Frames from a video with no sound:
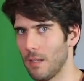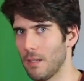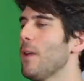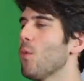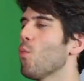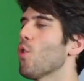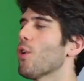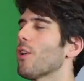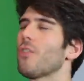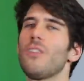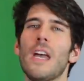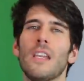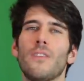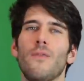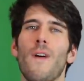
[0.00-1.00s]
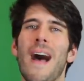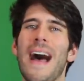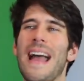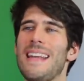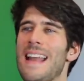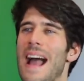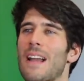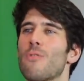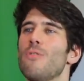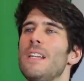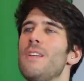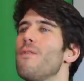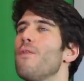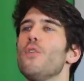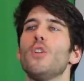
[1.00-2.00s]
If it works, that's fine. I don't
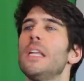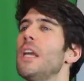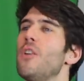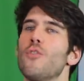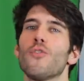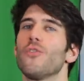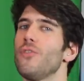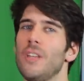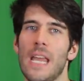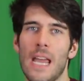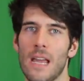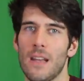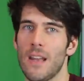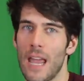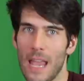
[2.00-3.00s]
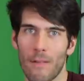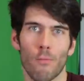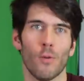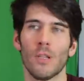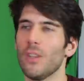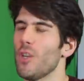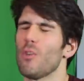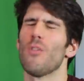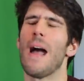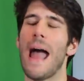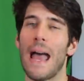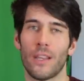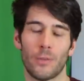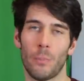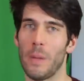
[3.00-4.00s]
need to fully understand every little
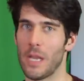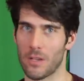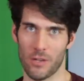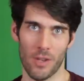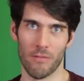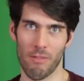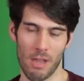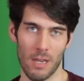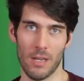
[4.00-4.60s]
aspect of it.